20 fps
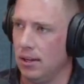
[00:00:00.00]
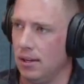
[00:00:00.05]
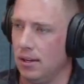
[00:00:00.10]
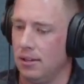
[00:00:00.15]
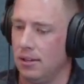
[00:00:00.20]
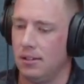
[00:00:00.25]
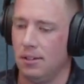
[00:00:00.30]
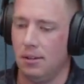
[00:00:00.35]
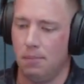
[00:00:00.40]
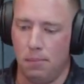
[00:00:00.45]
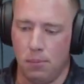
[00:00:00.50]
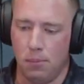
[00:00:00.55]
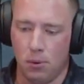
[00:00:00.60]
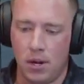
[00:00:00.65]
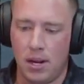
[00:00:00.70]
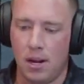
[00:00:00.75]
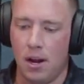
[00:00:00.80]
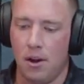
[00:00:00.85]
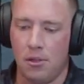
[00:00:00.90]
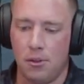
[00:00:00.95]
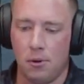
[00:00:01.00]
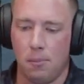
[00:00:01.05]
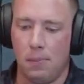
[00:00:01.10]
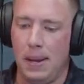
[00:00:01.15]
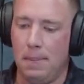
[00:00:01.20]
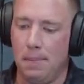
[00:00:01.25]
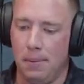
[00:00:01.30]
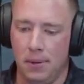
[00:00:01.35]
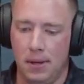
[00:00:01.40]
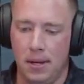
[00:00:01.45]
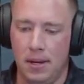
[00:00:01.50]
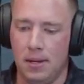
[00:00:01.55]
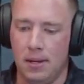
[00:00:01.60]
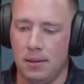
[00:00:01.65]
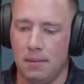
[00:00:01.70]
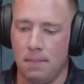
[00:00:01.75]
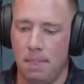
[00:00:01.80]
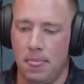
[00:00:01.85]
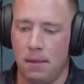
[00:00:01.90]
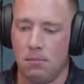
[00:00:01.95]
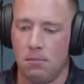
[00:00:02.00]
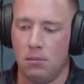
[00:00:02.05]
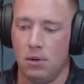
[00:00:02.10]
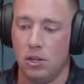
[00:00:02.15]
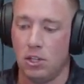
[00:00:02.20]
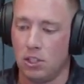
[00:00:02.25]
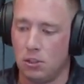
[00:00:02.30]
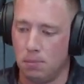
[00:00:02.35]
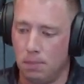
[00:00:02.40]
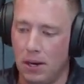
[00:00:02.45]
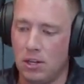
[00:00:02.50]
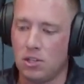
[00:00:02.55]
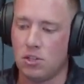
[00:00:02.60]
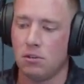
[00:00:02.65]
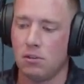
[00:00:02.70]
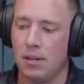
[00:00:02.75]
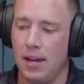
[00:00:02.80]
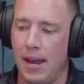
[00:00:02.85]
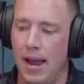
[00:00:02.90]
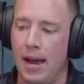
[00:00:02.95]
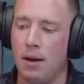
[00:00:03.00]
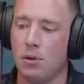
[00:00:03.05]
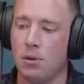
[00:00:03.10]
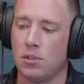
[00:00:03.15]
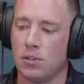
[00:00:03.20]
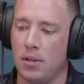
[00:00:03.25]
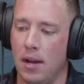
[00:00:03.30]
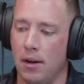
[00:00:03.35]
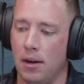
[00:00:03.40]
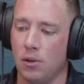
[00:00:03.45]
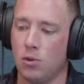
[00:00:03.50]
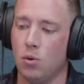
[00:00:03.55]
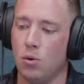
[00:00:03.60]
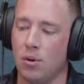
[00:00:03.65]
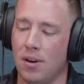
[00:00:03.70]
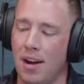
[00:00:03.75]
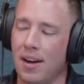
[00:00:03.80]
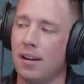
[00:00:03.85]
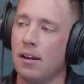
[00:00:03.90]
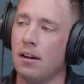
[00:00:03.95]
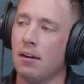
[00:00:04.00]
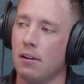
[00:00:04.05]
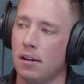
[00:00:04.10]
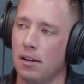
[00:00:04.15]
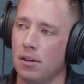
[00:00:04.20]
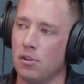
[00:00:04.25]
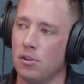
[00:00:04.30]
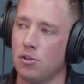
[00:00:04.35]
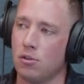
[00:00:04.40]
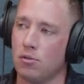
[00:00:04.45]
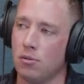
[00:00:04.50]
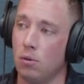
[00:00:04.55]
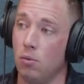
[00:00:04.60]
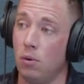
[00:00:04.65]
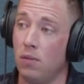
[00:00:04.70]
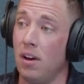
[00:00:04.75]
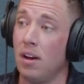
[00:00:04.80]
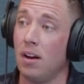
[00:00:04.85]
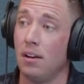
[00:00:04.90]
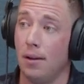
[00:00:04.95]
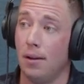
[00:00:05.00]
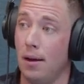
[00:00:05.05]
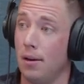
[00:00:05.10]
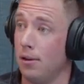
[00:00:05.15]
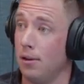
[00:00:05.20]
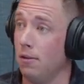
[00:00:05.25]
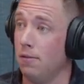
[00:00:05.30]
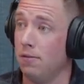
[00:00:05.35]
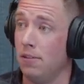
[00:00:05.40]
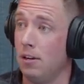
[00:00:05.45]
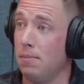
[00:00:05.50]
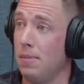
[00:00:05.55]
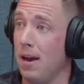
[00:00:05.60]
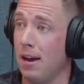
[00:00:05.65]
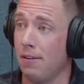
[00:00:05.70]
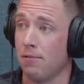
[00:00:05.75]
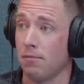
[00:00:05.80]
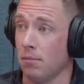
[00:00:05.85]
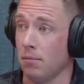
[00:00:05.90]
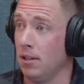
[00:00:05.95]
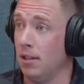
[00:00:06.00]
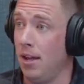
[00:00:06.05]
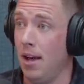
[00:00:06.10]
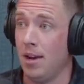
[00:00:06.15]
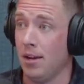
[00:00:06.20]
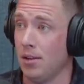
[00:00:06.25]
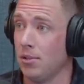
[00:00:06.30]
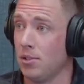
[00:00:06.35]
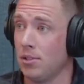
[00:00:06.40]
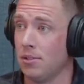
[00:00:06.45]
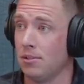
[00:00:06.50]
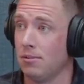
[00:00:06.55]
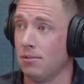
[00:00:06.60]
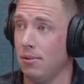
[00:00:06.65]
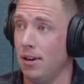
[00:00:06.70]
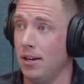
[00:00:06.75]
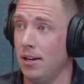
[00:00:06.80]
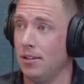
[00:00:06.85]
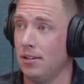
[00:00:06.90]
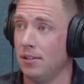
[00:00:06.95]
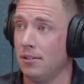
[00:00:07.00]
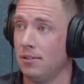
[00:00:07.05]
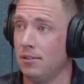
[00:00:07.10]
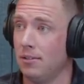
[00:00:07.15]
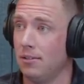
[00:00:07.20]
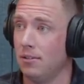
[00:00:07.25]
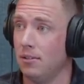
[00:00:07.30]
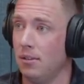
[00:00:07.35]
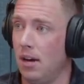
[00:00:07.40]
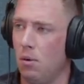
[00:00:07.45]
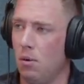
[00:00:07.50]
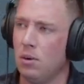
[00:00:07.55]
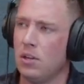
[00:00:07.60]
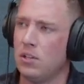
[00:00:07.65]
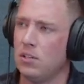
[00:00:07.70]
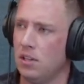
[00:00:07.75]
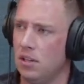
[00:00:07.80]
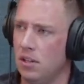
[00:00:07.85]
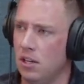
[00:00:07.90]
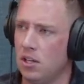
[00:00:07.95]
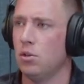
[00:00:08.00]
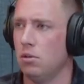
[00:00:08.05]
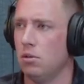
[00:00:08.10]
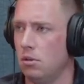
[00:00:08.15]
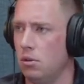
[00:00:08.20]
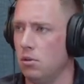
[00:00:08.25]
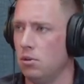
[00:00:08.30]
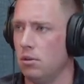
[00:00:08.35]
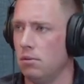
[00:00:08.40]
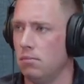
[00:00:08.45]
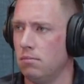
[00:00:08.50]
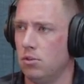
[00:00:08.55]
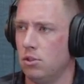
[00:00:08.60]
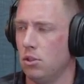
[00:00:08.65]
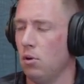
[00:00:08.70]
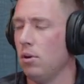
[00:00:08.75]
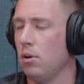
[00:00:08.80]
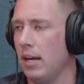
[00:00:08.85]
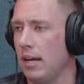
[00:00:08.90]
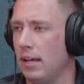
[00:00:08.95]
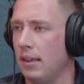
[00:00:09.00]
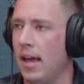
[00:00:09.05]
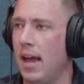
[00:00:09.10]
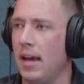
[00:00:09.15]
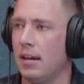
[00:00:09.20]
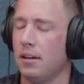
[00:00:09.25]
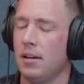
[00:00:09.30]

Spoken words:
To bring other people in, especially outsiders who are not in our industry. We've got a lot of good feedback from clients, right? I want to see this. You should show it like that.